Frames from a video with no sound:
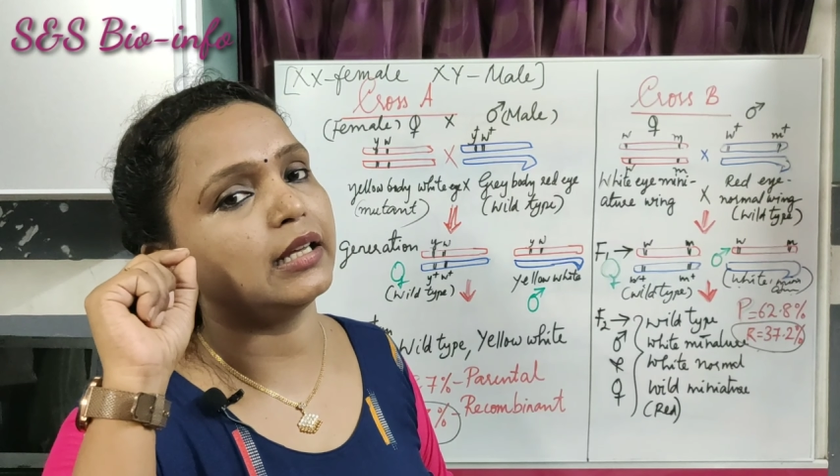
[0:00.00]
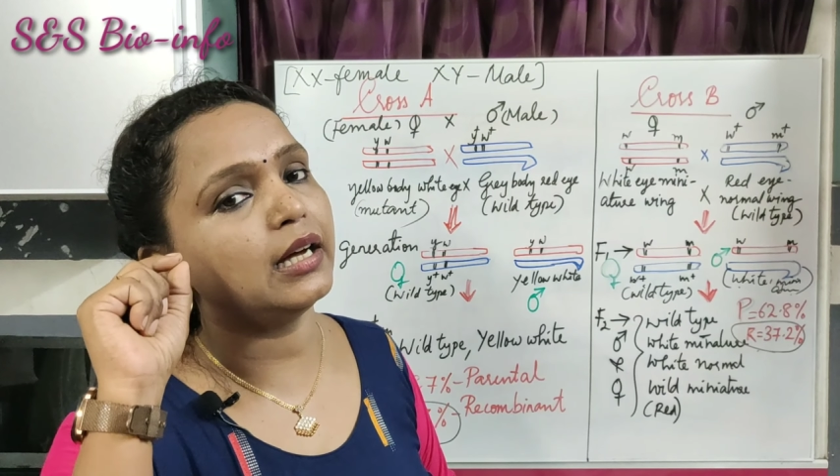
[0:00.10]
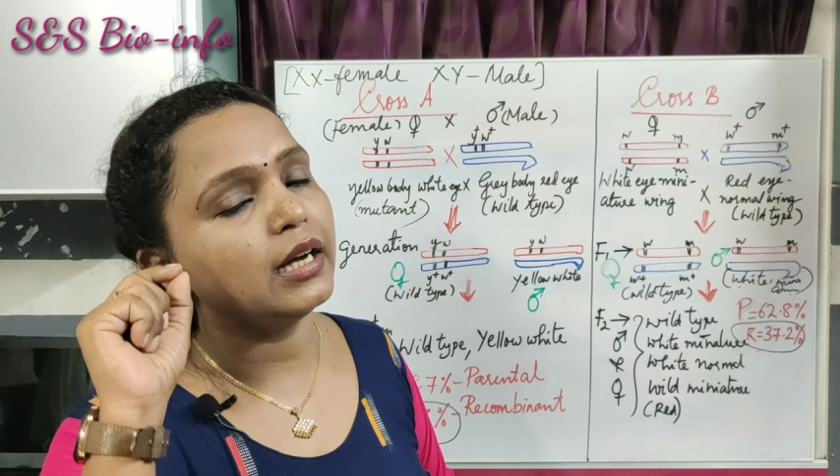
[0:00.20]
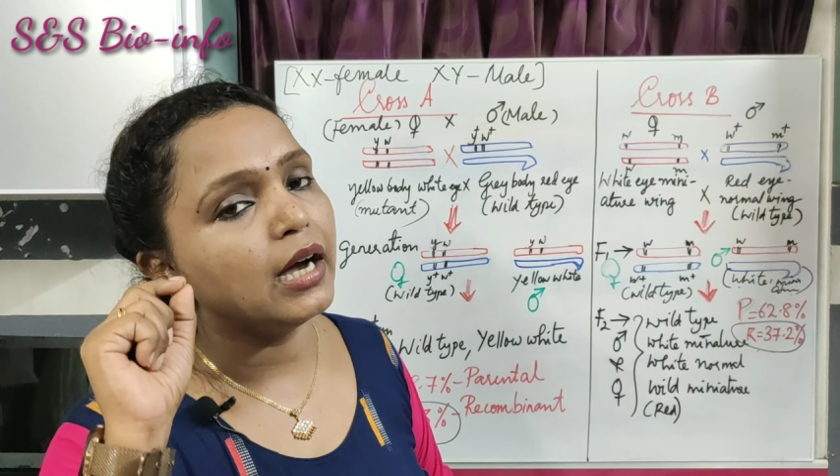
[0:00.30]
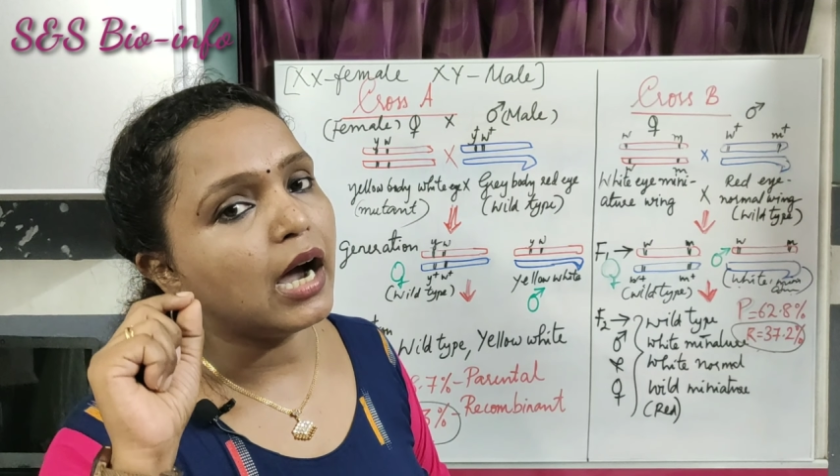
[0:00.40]

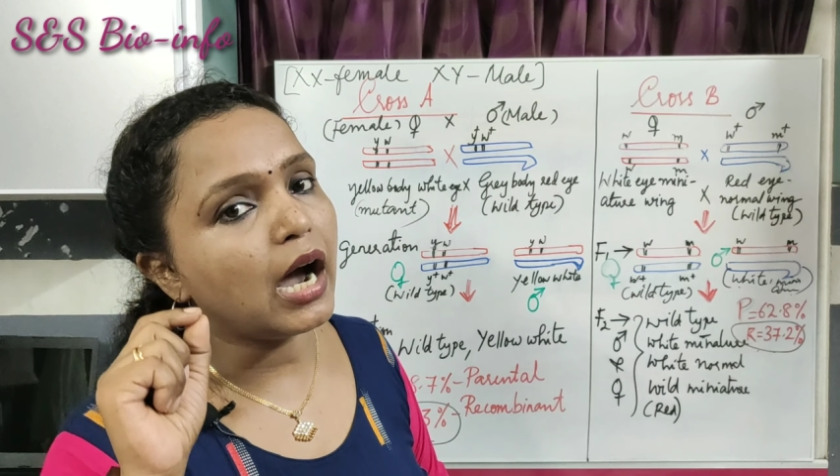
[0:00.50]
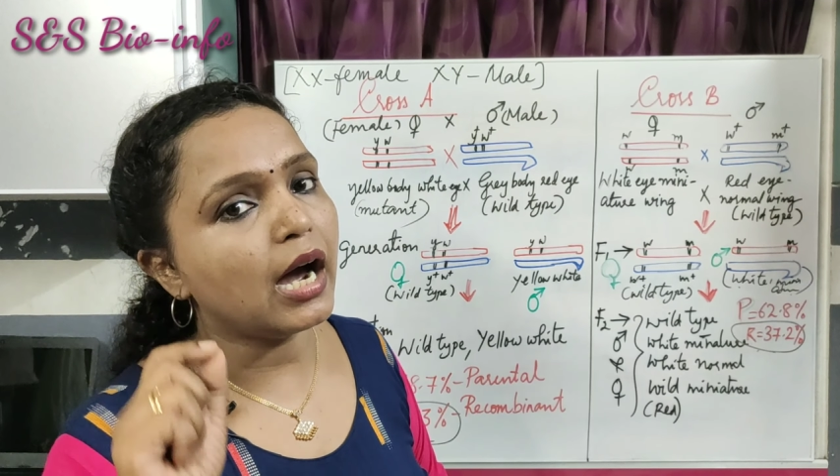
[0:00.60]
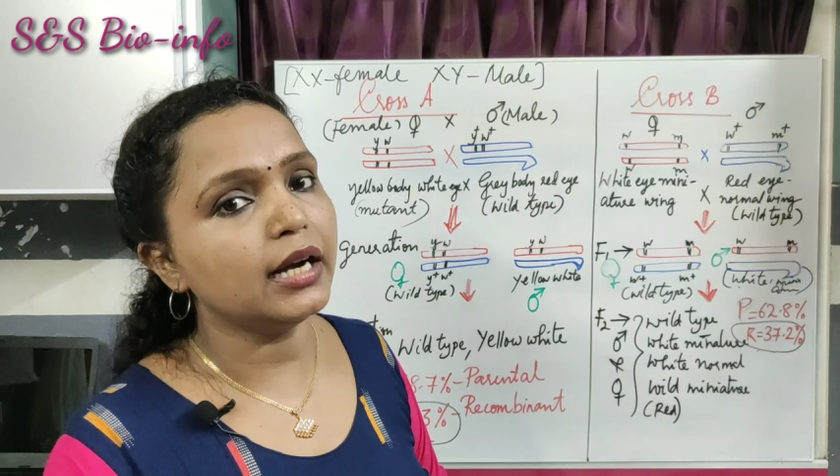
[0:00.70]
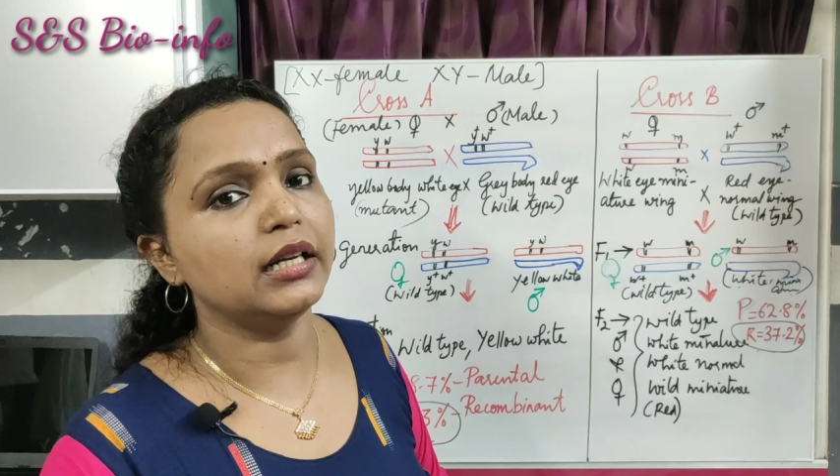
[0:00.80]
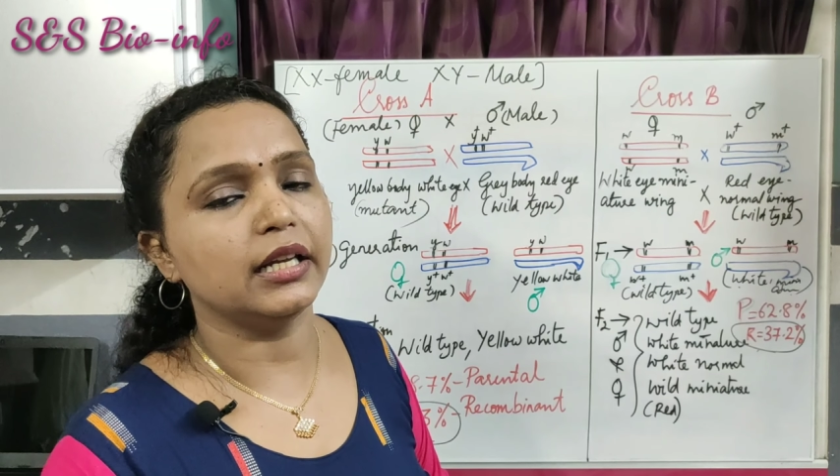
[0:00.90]
the
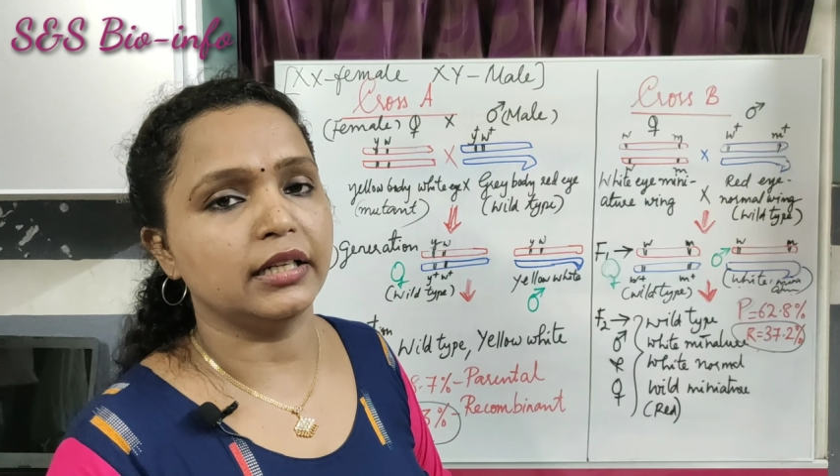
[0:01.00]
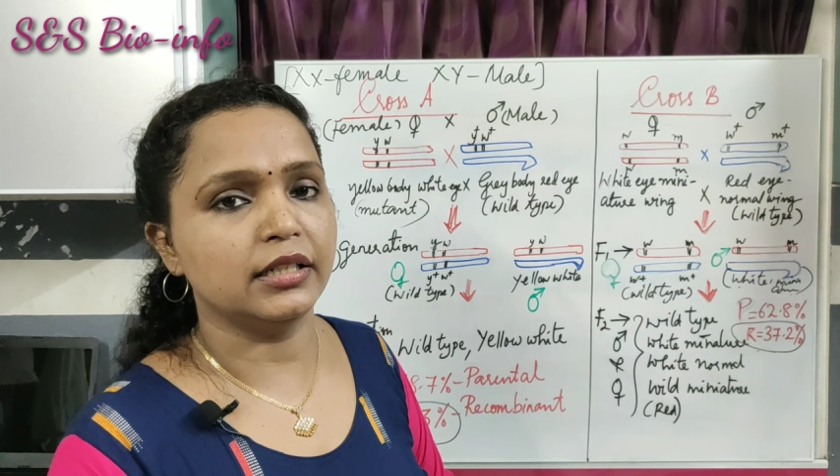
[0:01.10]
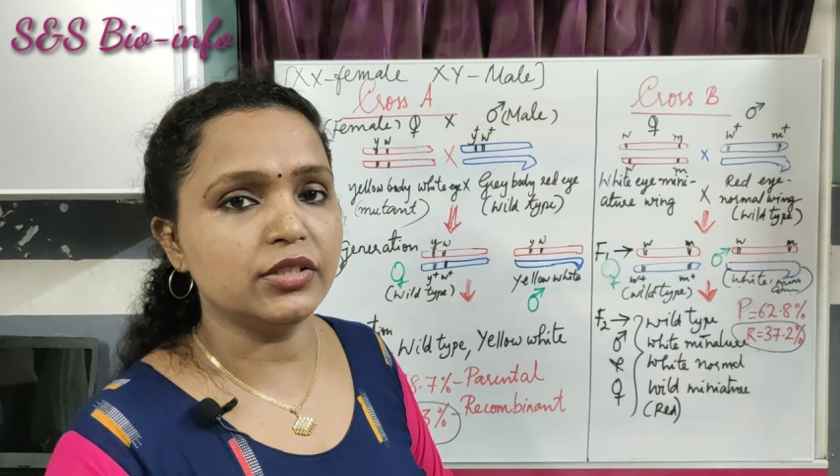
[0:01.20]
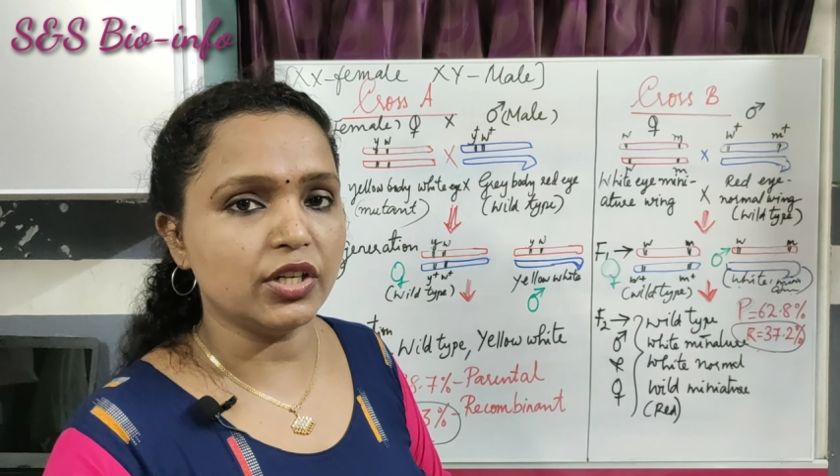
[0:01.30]
unlinked